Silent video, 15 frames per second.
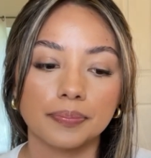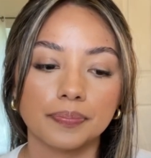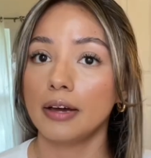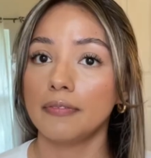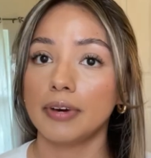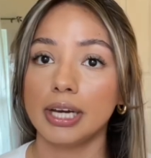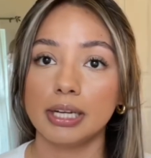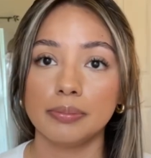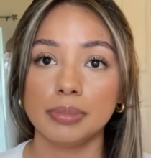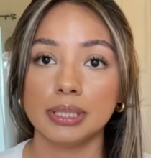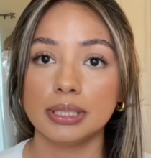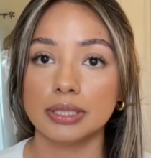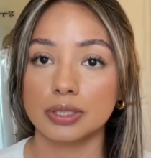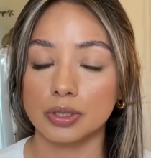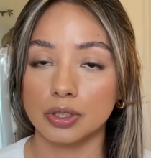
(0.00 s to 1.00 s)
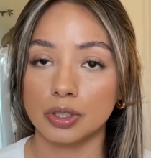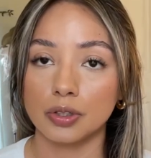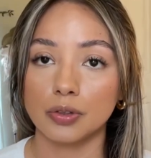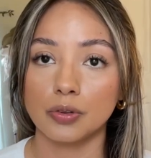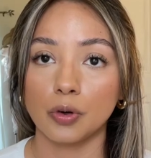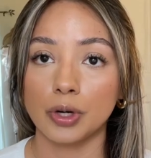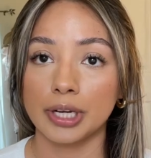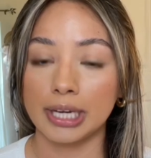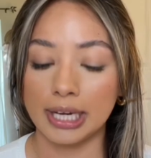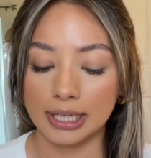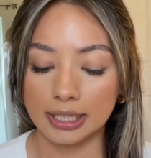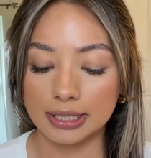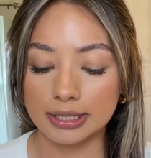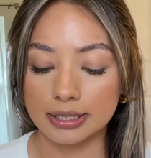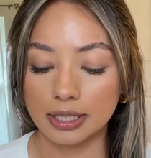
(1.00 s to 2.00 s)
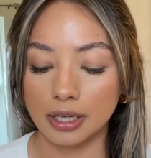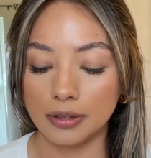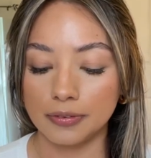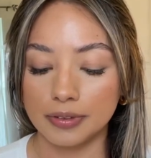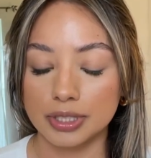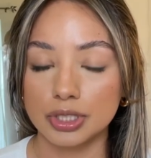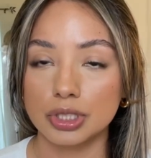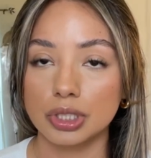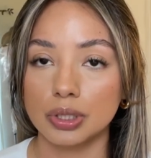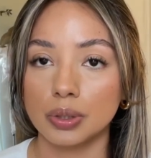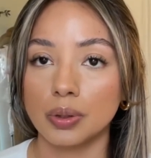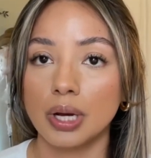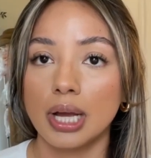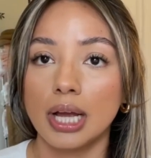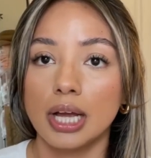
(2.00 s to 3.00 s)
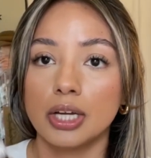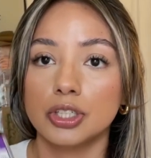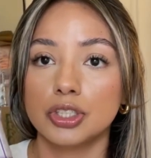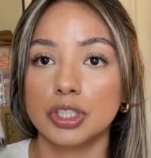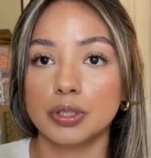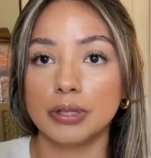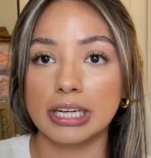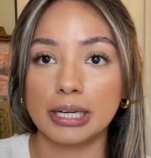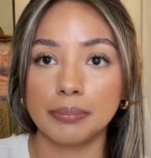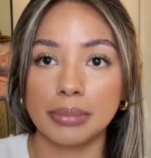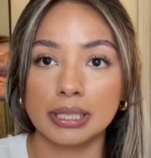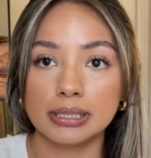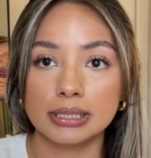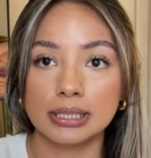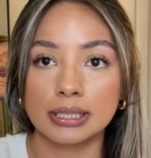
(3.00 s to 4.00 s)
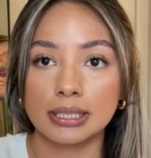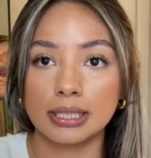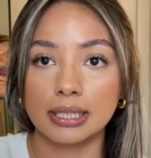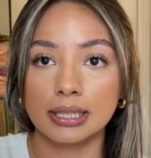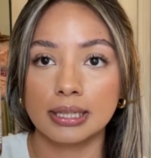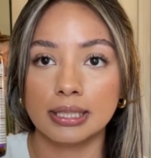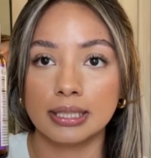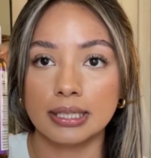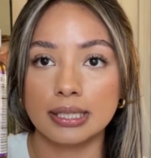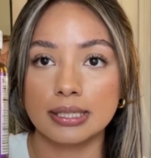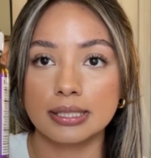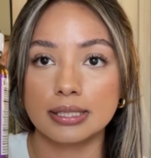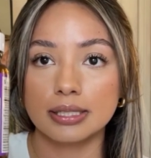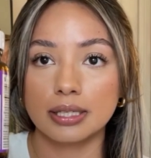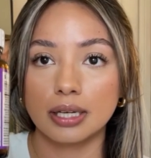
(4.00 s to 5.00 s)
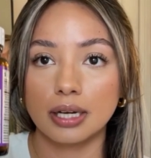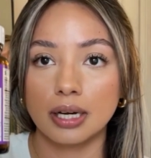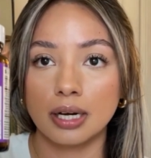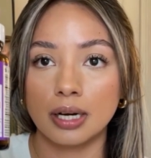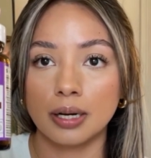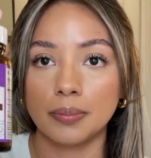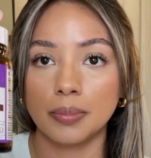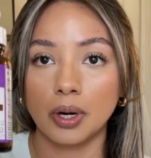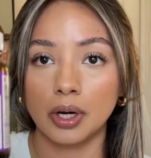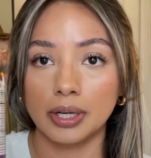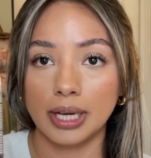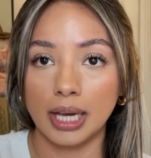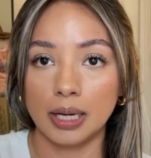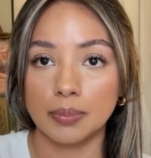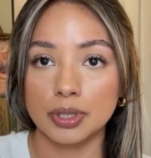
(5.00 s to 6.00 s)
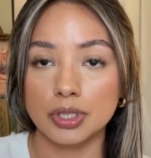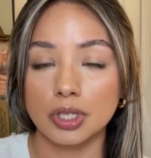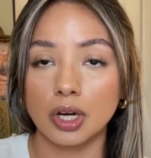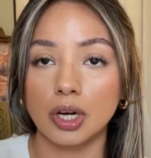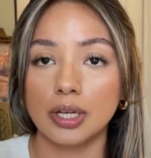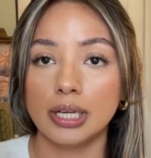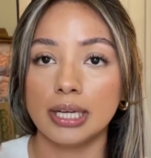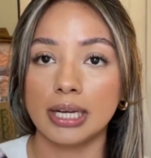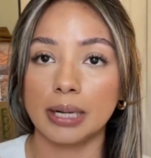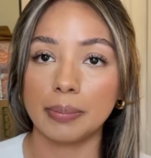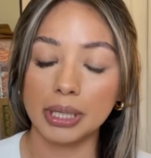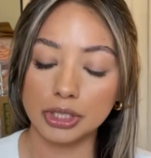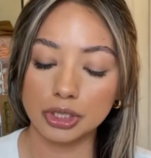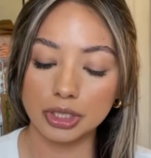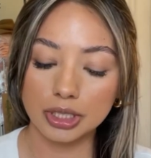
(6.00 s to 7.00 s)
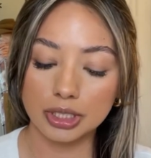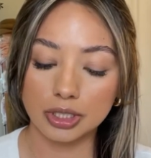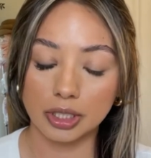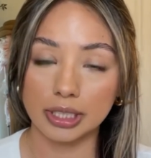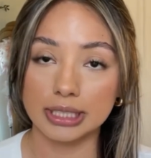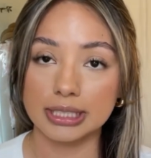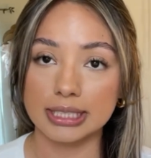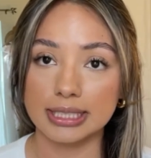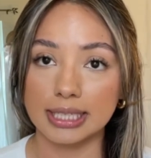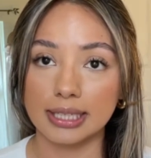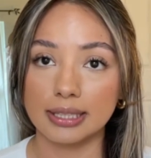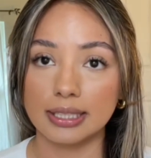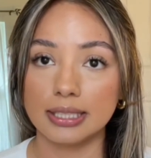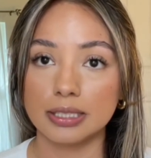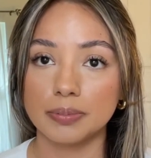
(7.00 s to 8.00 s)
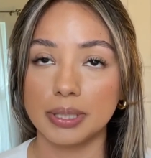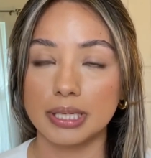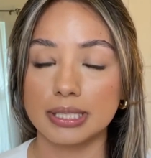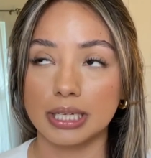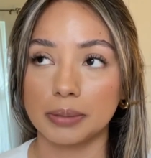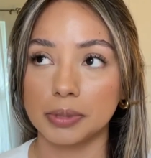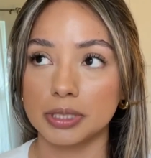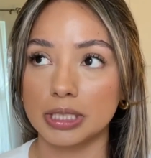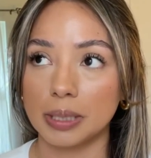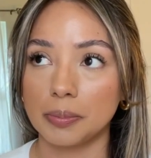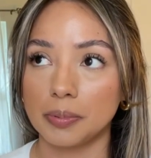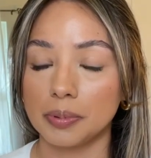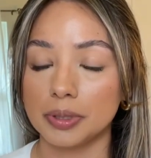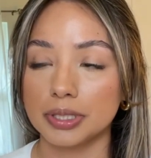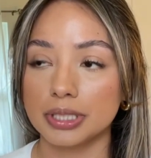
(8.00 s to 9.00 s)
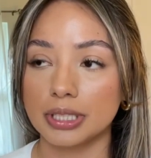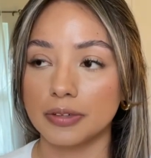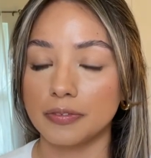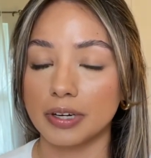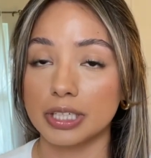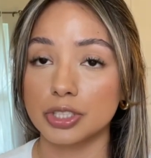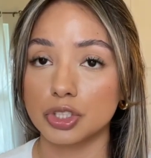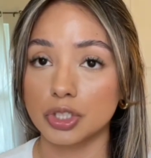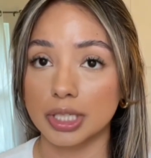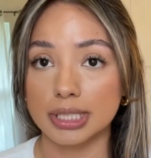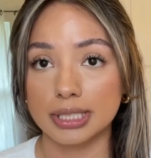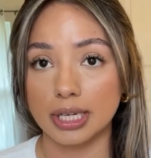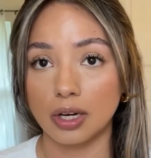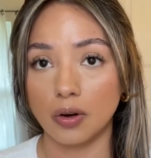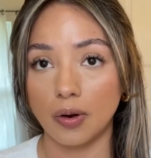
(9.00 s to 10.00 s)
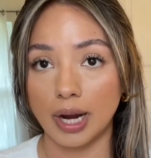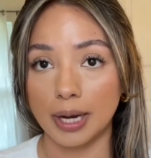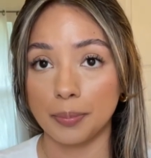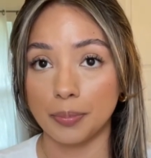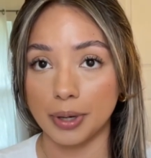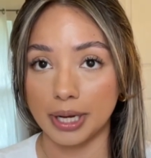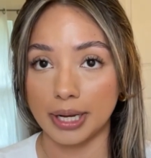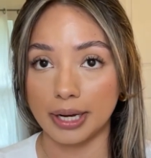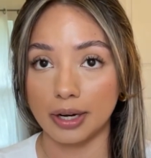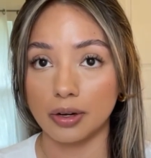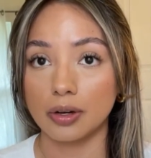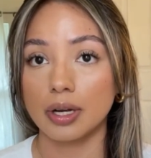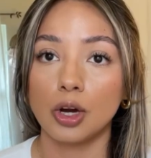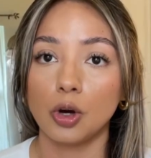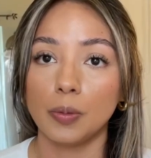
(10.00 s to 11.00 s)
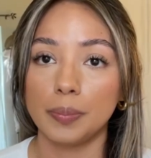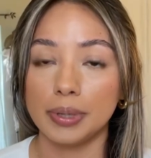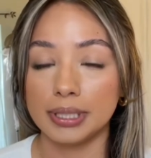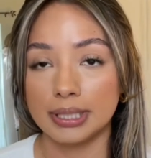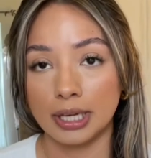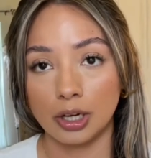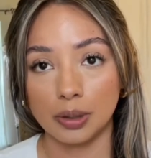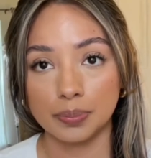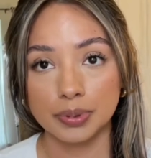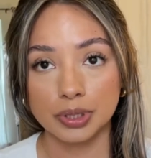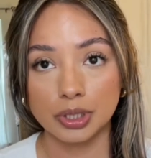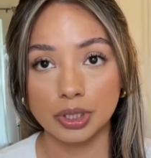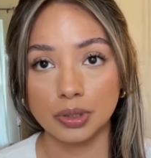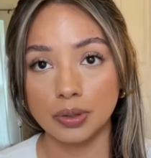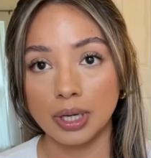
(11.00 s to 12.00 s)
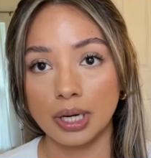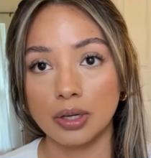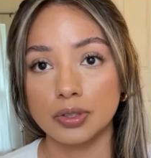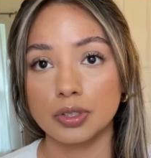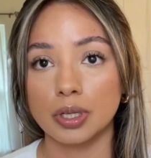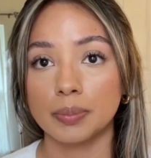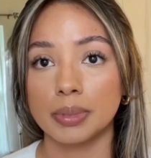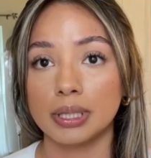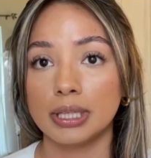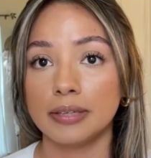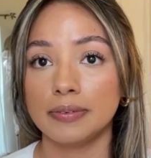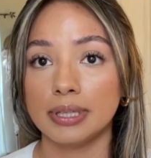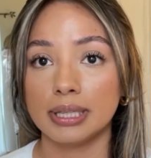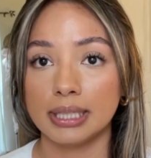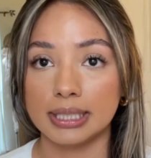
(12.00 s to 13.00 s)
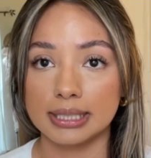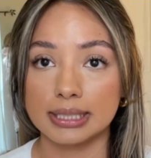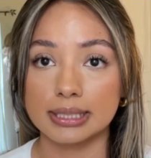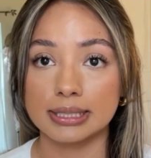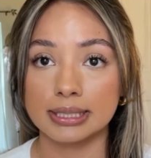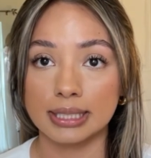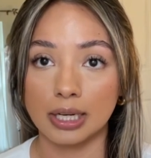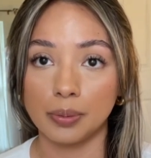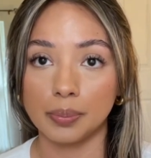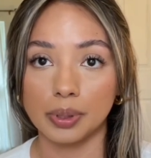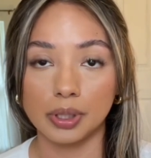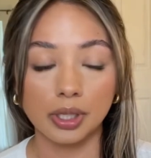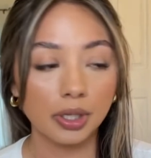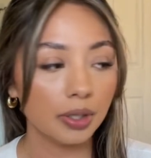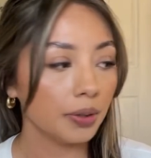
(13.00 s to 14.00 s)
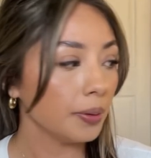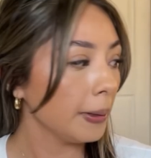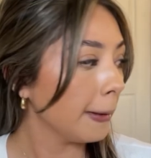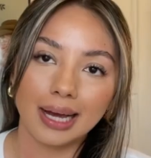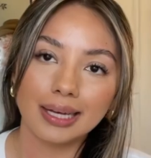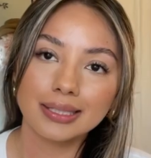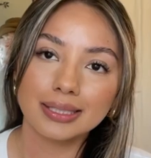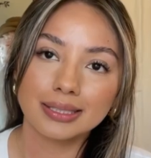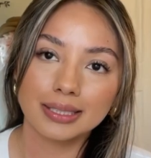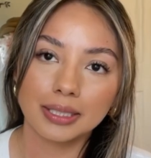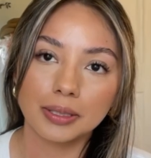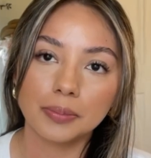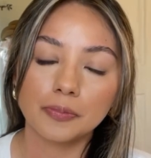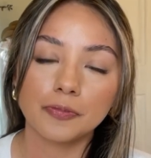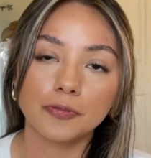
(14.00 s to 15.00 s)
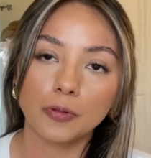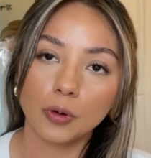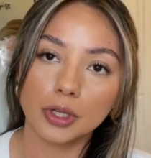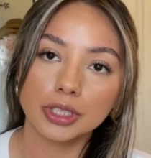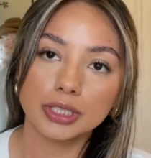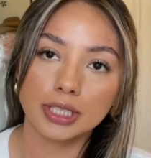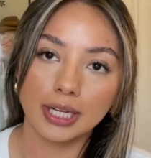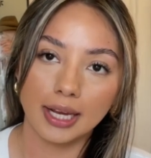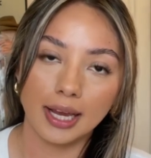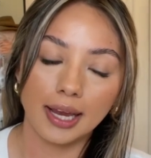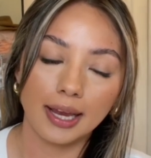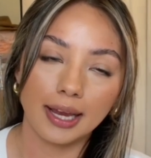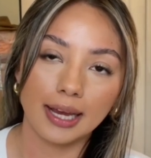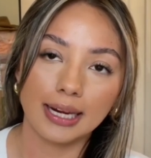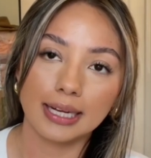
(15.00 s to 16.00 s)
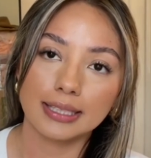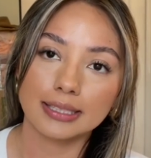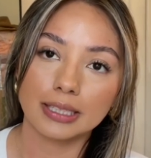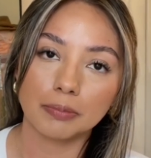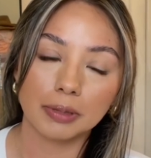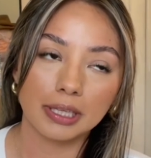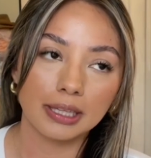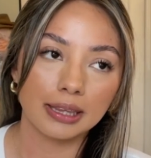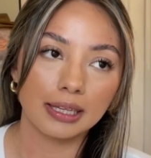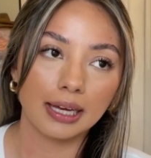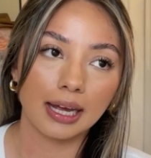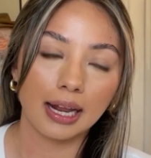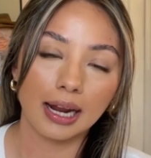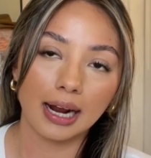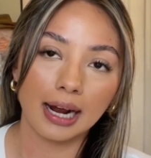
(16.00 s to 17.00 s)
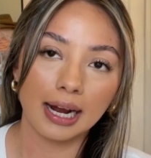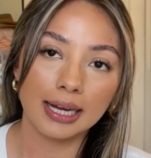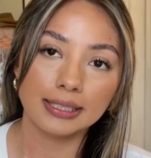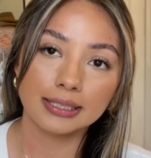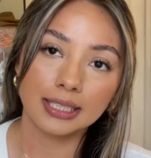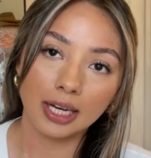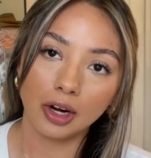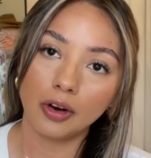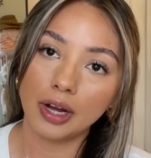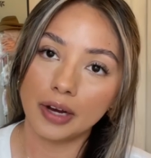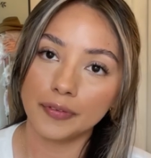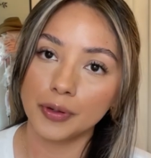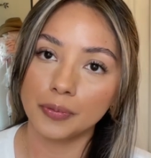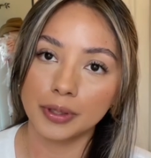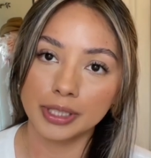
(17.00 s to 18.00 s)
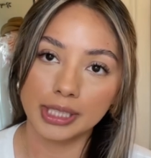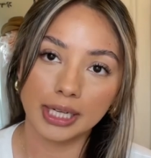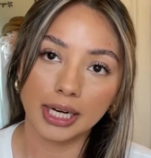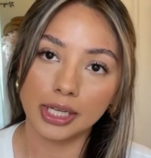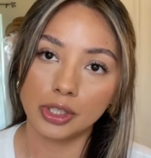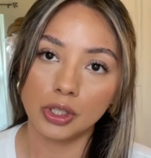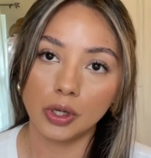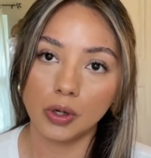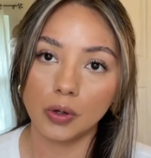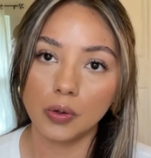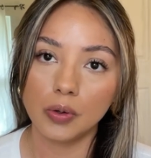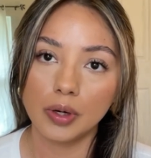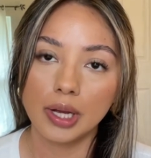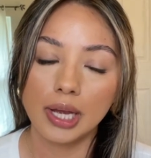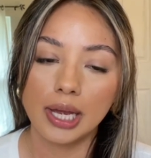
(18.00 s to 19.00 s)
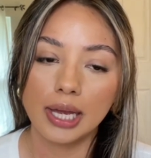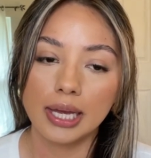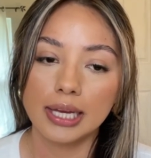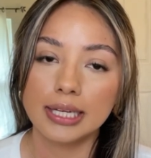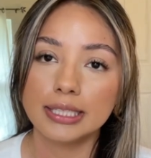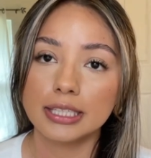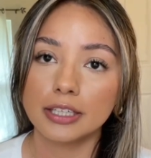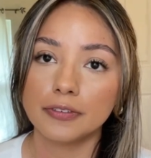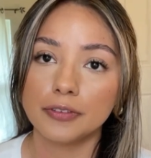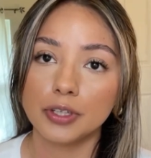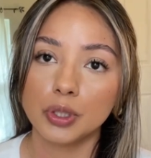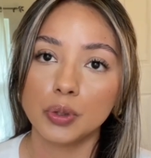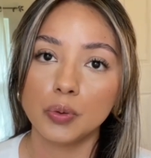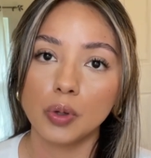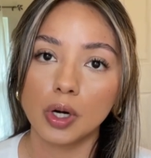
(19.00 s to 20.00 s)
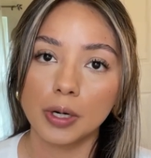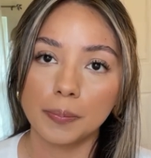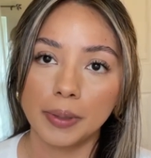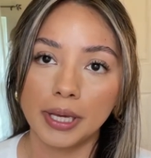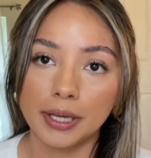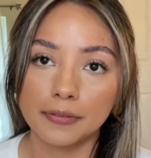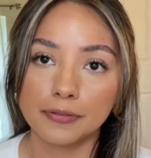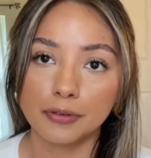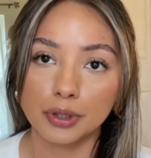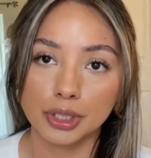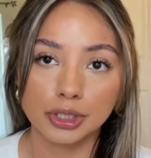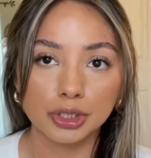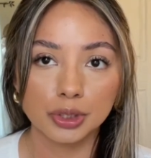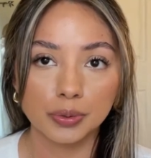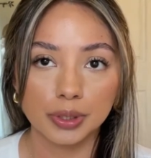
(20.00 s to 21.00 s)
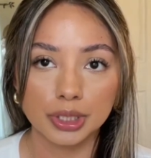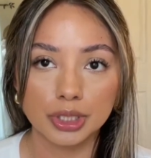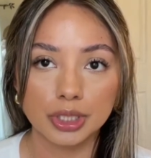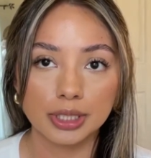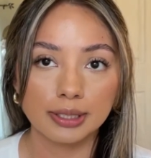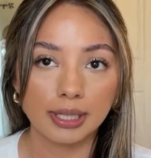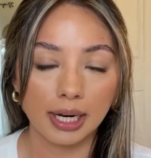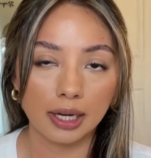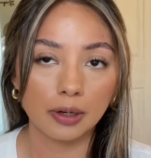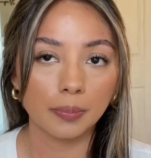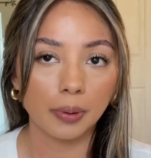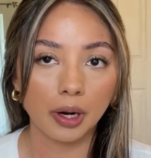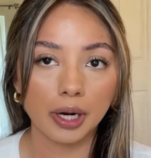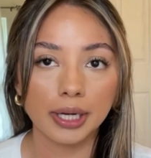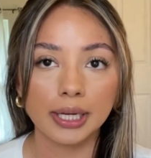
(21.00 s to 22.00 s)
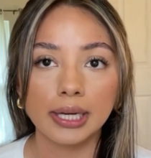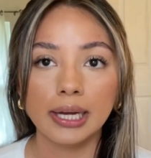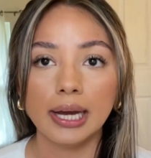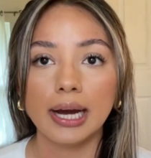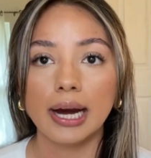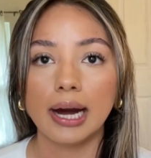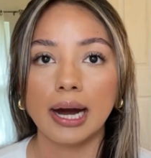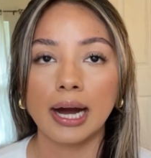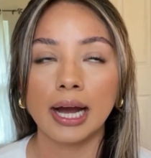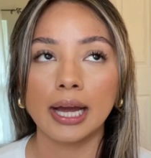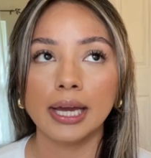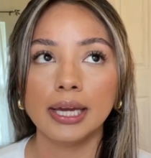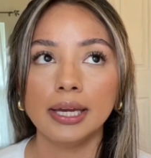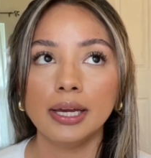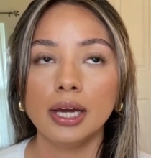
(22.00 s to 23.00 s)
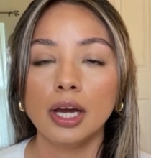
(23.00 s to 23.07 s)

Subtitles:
vitamins or organic stuff, and so she recommended this on Amazon, and I'm actually starting to take these because I'm the type of person, if I stress out, I break out. I hope it helps you out, so I'm gonna leave it linked down below. Last tip for today, and it's something that I tell everyone that I know, is if you are paying for your tuition out of pocket, I